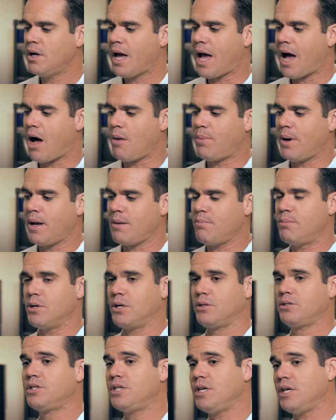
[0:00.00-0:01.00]
Alpine
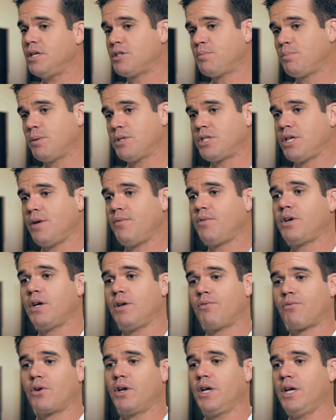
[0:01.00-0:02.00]
builds these
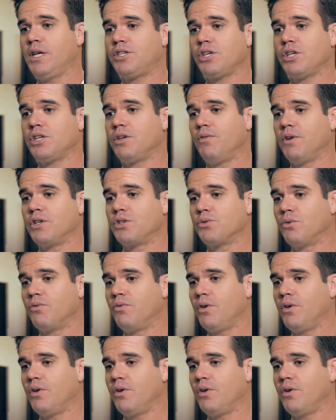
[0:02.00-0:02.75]
specifically for each individual